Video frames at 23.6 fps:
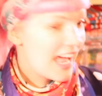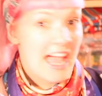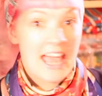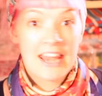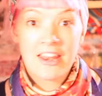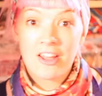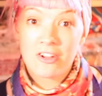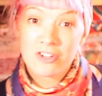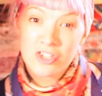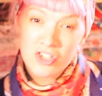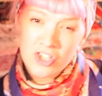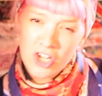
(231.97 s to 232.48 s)

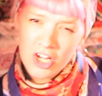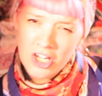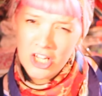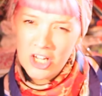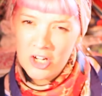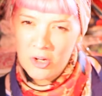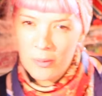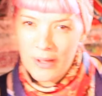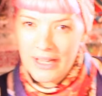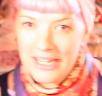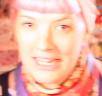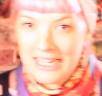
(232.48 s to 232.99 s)
And I'll show you
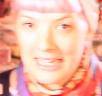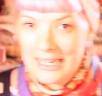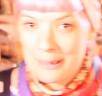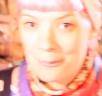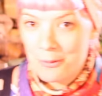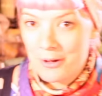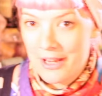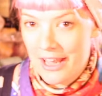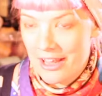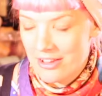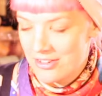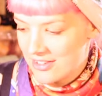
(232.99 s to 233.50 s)
quickly
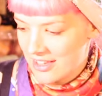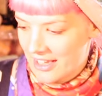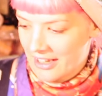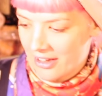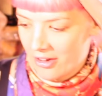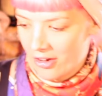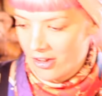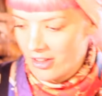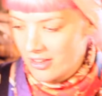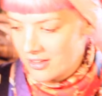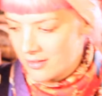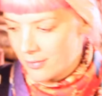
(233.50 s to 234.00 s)
what else I
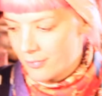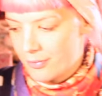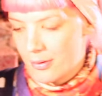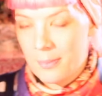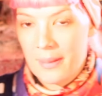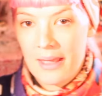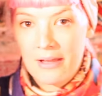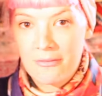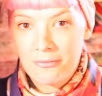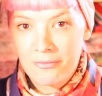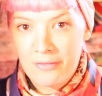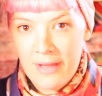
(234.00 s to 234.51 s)
got from
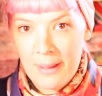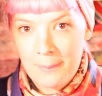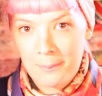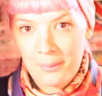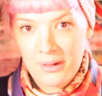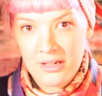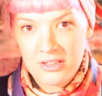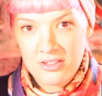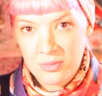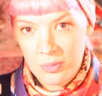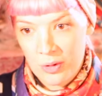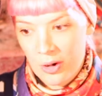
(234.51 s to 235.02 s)
that
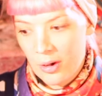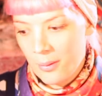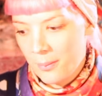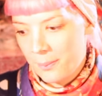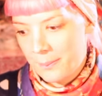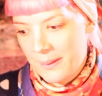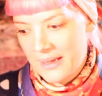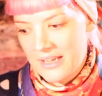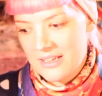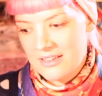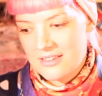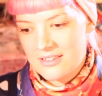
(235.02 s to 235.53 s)
fabric swap
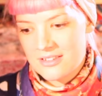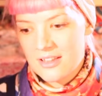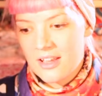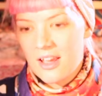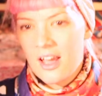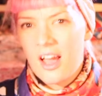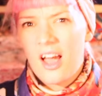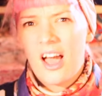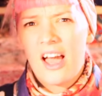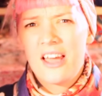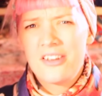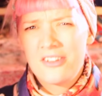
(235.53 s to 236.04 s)
because
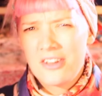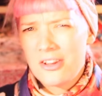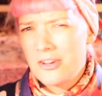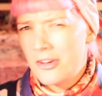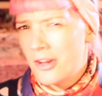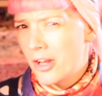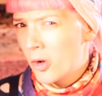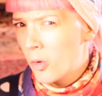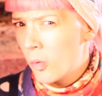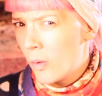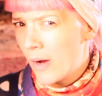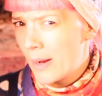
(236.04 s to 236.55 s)
I don't
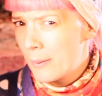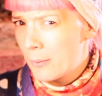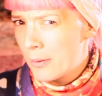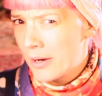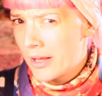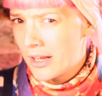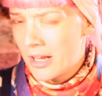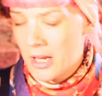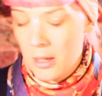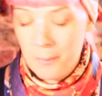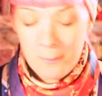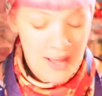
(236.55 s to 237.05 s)
know quite what
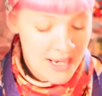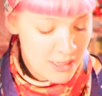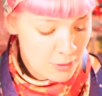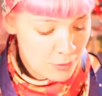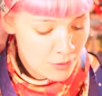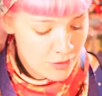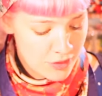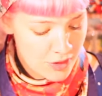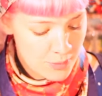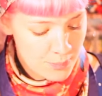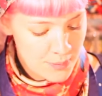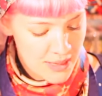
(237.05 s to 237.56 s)
I'm going to make
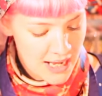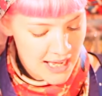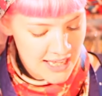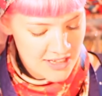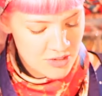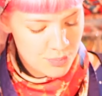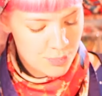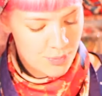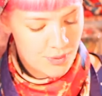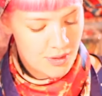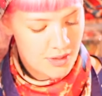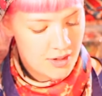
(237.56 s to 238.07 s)
with them
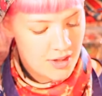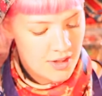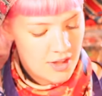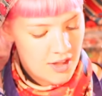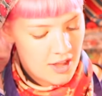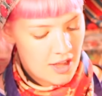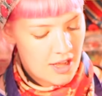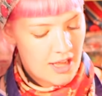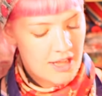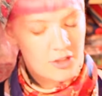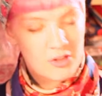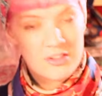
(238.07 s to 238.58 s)
yet, but
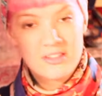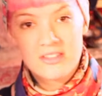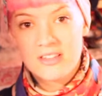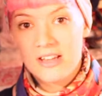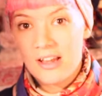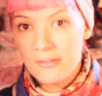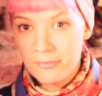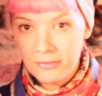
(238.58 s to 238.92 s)
I got this